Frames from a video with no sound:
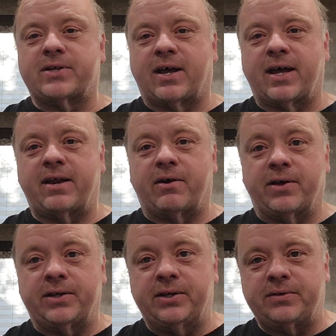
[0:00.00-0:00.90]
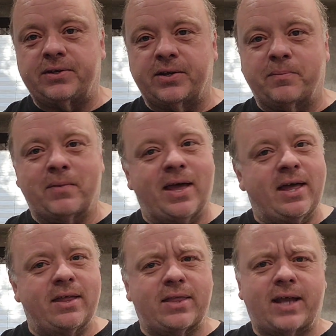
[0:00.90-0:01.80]
Todd on YouTube.
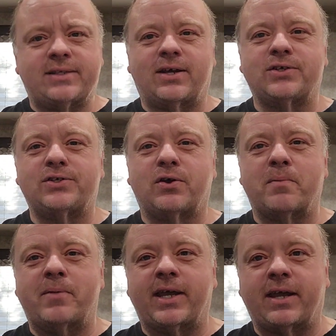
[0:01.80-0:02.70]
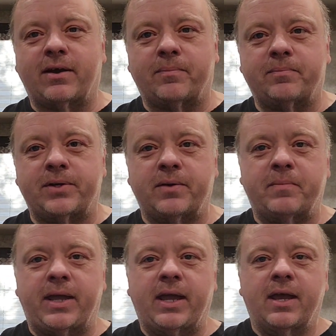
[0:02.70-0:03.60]
That's also a big help to
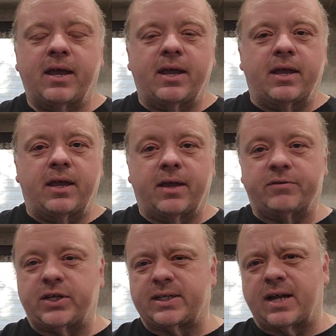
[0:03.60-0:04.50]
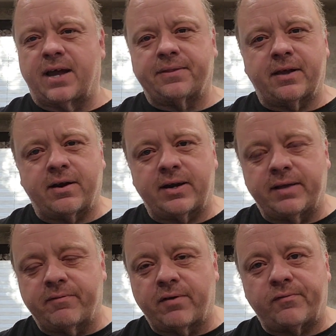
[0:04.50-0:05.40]
me. If she's not there,
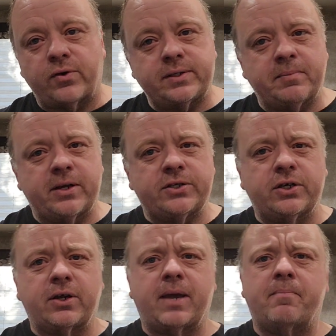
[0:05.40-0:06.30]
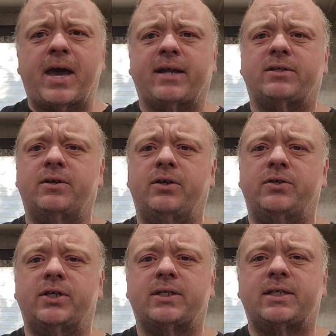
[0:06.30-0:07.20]
leave her a voicemail. She'll get back to
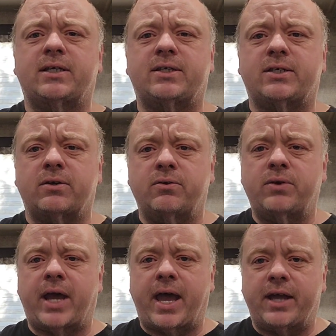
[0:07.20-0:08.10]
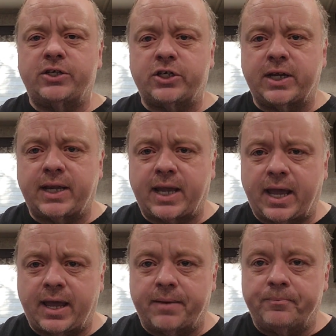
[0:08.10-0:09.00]
you just as soon as she
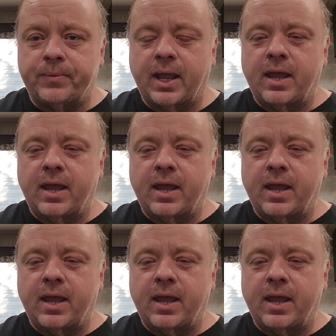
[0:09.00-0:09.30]
can.